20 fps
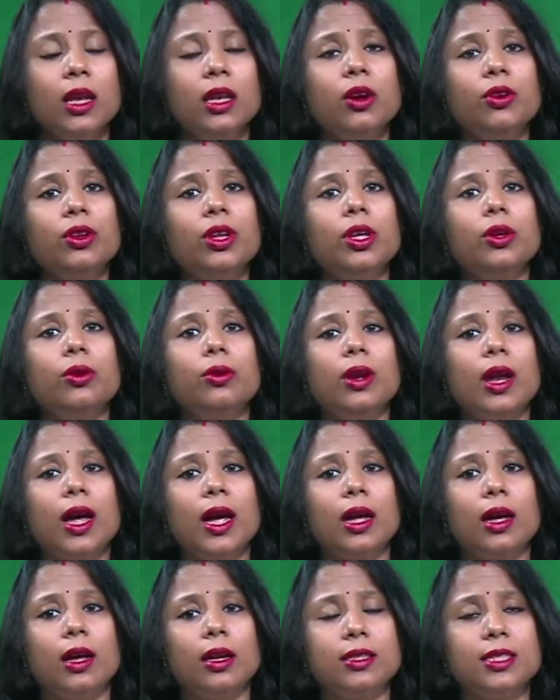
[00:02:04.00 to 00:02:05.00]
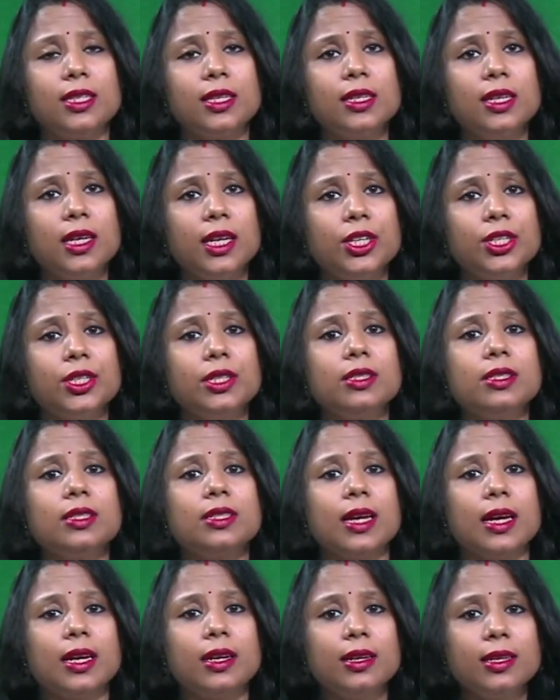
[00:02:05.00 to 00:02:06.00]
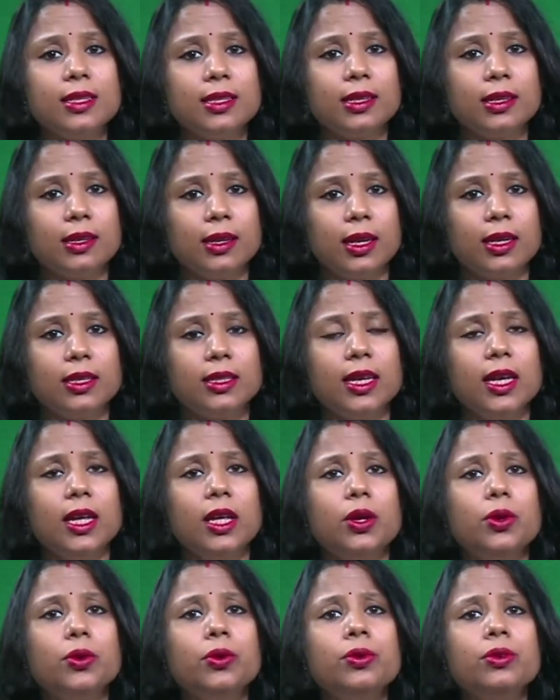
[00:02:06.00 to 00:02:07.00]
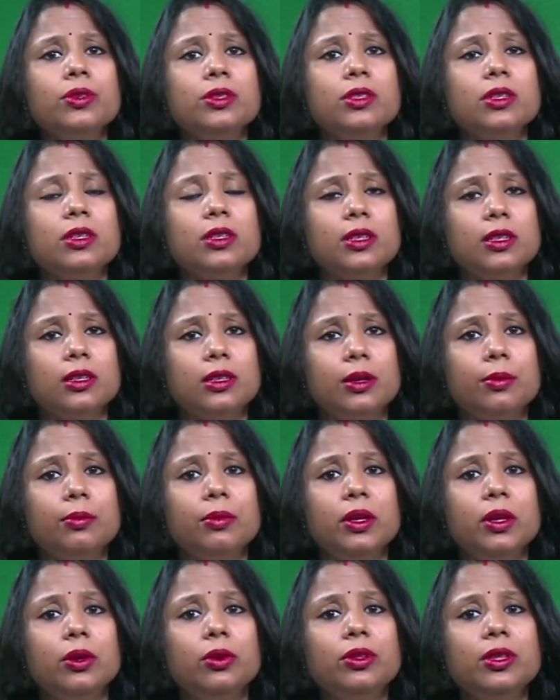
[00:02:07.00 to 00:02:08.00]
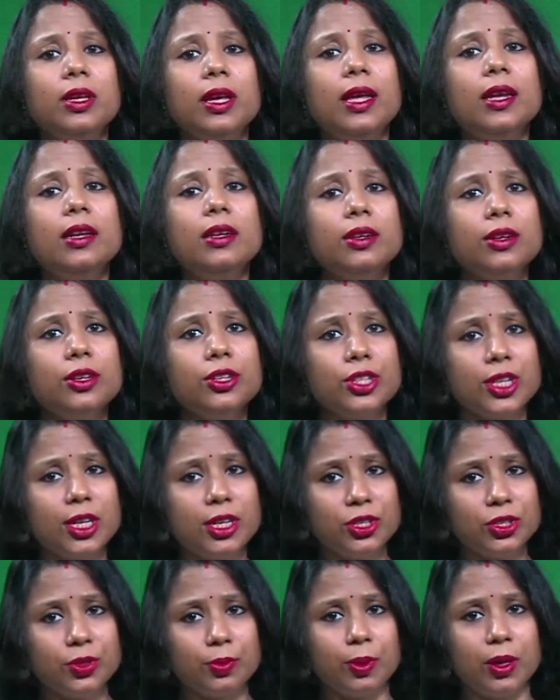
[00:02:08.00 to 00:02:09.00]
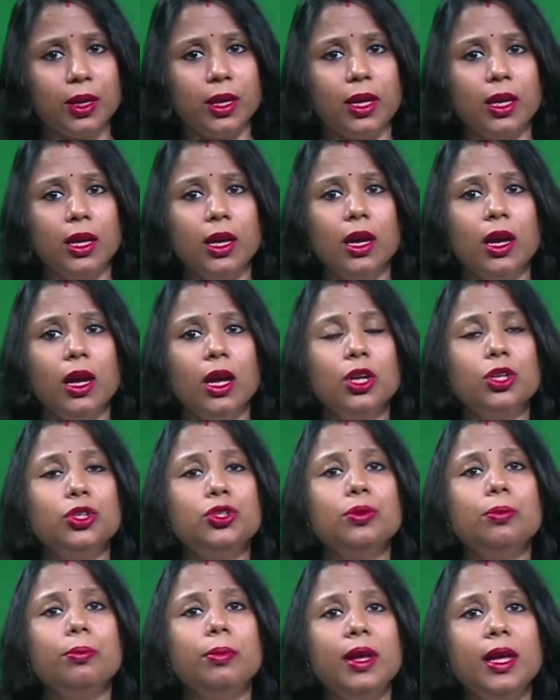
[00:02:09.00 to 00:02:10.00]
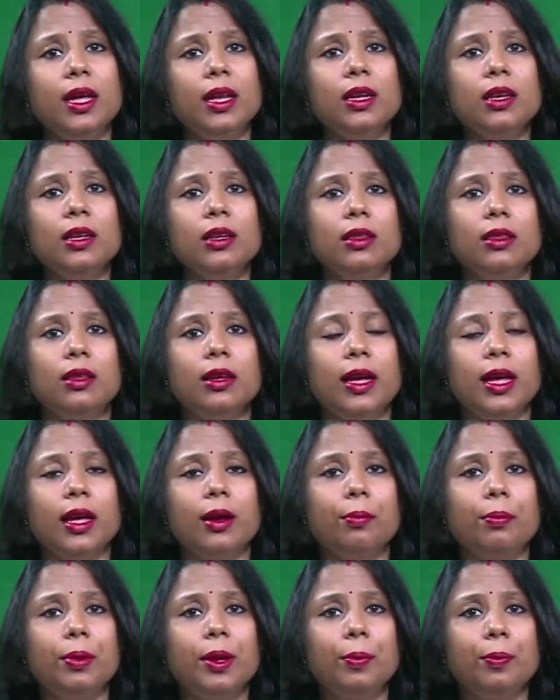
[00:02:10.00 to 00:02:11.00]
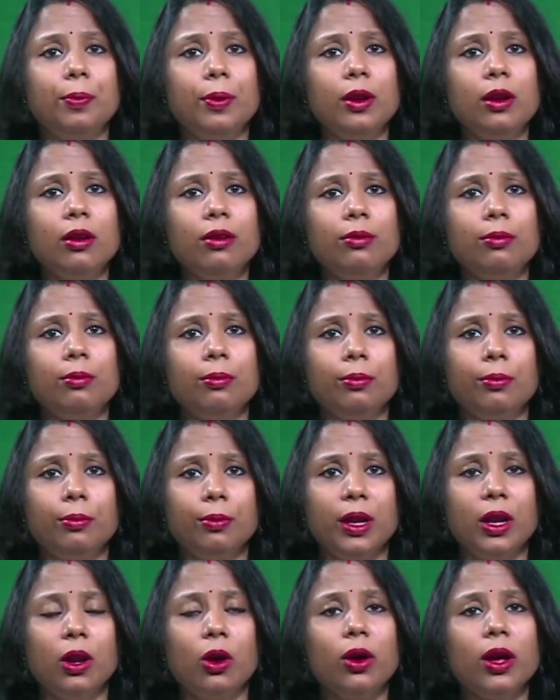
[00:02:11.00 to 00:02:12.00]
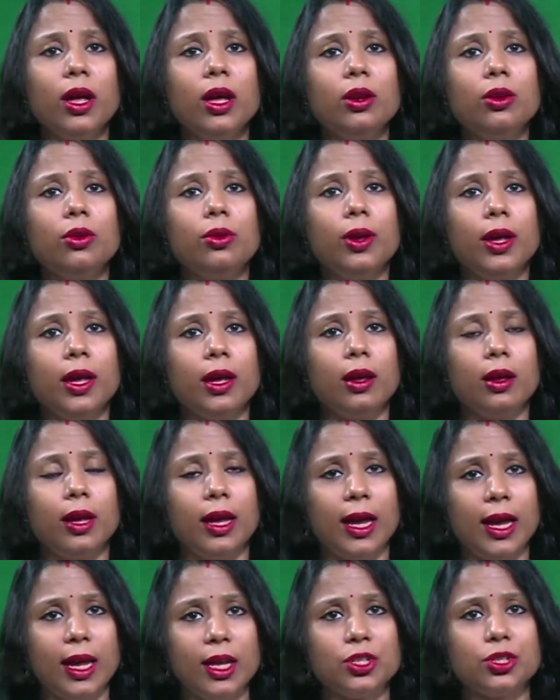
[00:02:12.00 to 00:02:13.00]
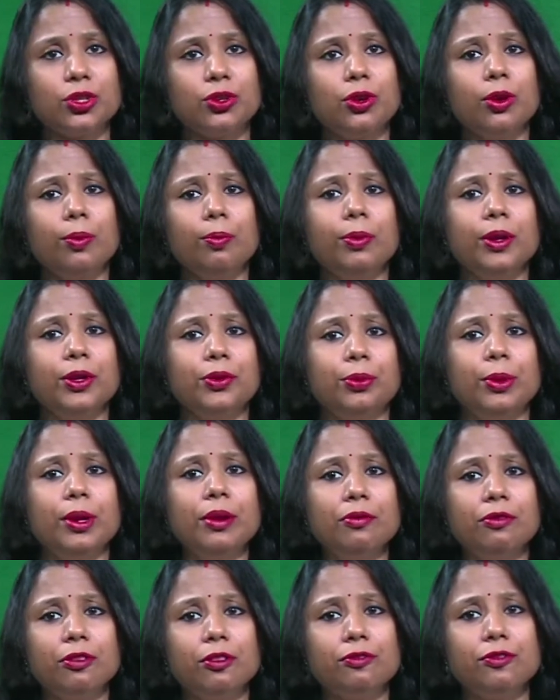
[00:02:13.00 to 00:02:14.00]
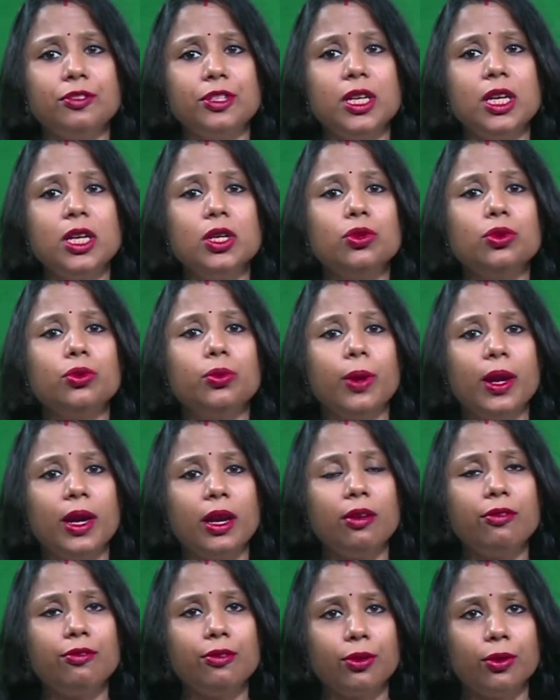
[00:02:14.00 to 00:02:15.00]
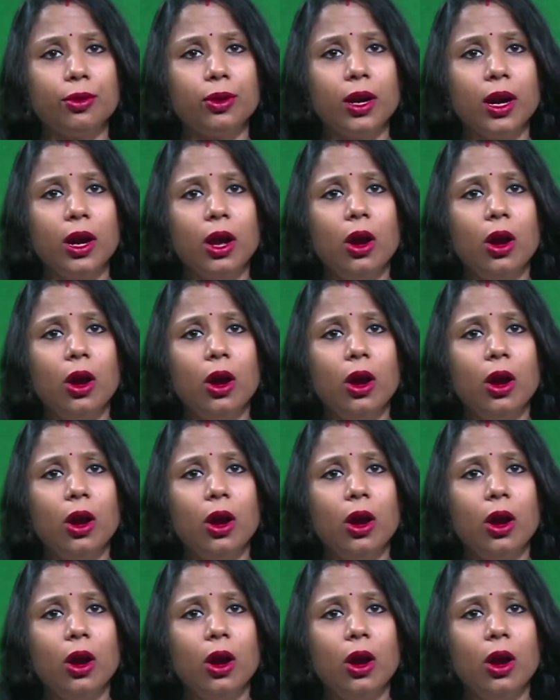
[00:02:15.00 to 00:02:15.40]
Now the United Nations Secretariat, they use the term youth interchangeably to mean the people belonging to age group between 15 to 24,